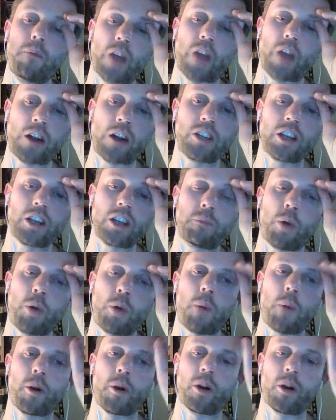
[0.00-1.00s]
I don't think
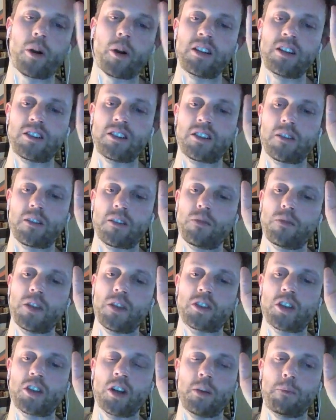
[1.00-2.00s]
Paul Perkins
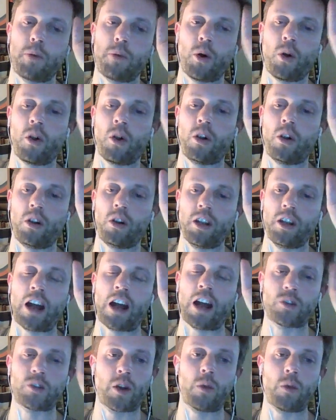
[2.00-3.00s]
is going to pull an
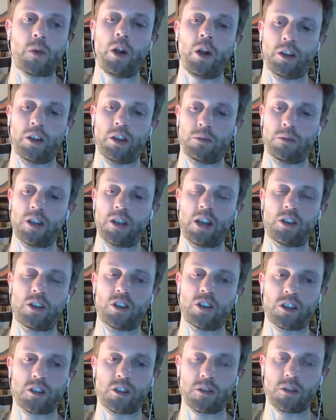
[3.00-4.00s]
Andre Williams and
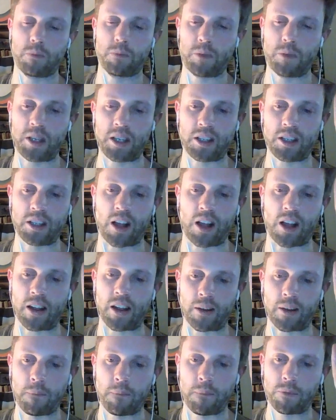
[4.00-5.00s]
just be
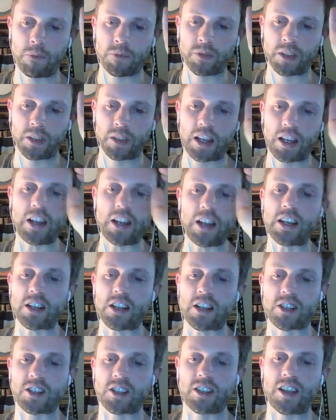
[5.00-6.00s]
like,
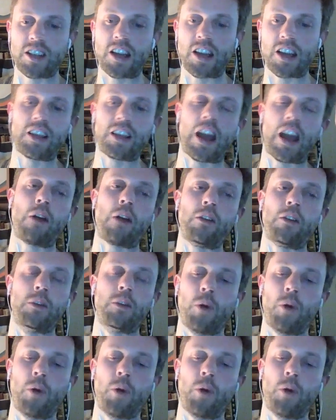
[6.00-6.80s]
hideous, can't carry the